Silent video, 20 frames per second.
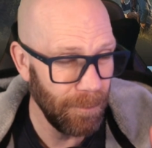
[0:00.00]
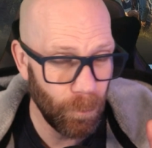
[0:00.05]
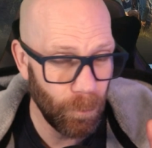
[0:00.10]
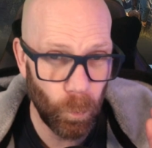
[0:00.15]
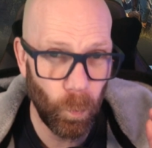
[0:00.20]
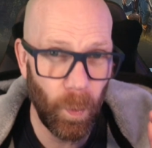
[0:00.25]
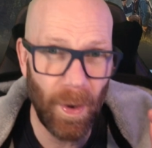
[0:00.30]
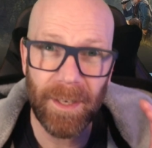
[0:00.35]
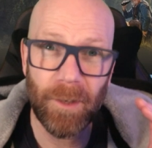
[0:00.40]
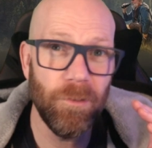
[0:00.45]

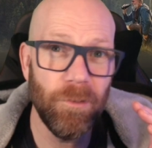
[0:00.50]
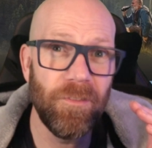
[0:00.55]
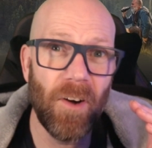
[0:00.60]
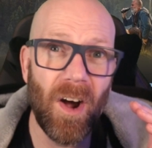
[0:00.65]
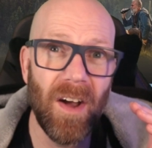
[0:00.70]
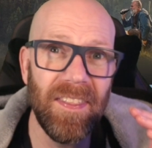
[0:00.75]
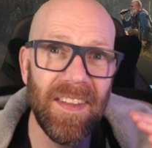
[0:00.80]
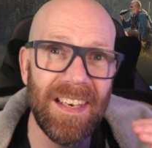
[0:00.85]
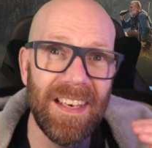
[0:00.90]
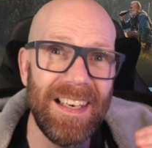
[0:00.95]
where you'll
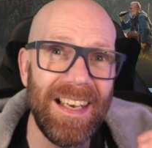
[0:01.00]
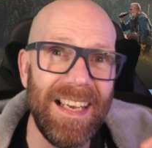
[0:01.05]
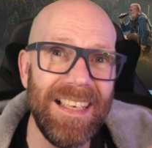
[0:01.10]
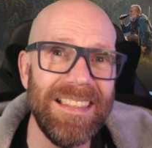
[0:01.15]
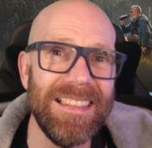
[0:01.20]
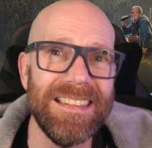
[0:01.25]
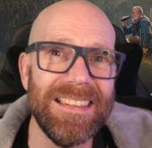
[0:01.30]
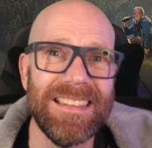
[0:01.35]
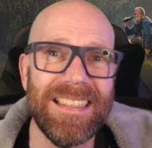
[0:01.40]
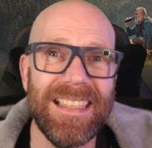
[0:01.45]
find that
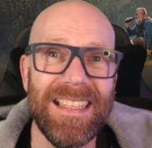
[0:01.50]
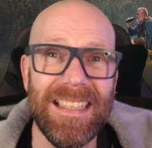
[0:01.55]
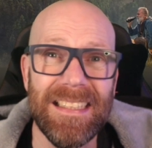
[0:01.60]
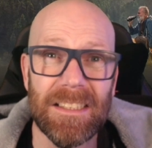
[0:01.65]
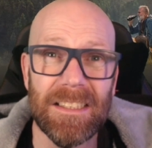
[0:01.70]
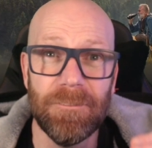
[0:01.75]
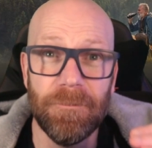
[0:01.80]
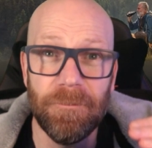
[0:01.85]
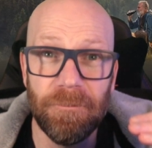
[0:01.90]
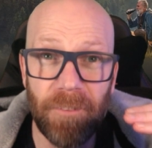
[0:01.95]
latency
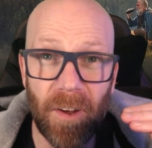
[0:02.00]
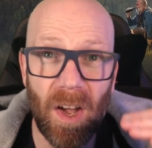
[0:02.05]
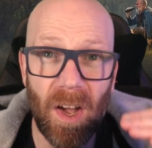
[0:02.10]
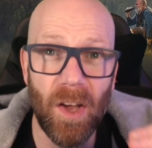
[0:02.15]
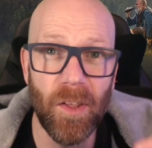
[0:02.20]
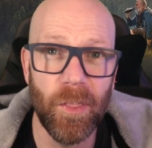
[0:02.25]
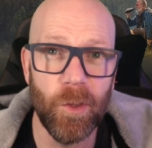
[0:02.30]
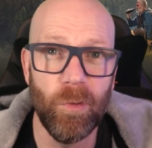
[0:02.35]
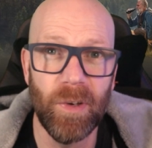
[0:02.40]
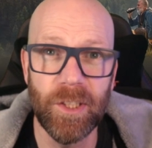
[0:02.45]
is
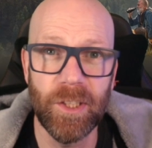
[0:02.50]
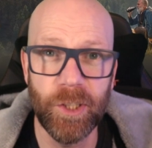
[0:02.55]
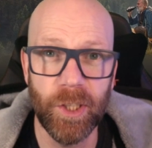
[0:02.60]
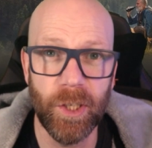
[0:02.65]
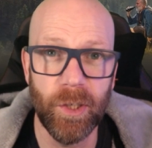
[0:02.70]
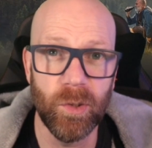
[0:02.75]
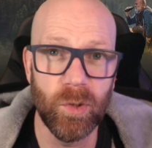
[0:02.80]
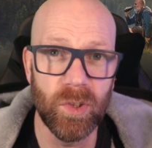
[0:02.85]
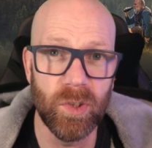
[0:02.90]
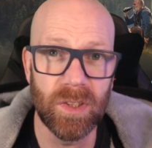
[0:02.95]
further
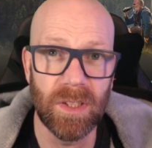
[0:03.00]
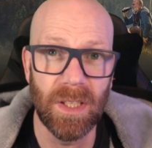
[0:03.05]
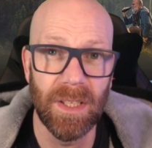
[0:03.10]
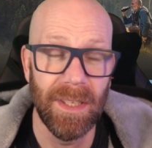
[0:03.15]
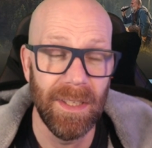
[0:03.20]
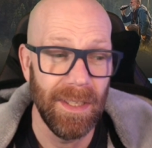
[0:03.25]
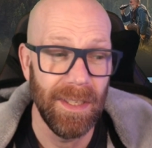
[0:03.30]
reduced.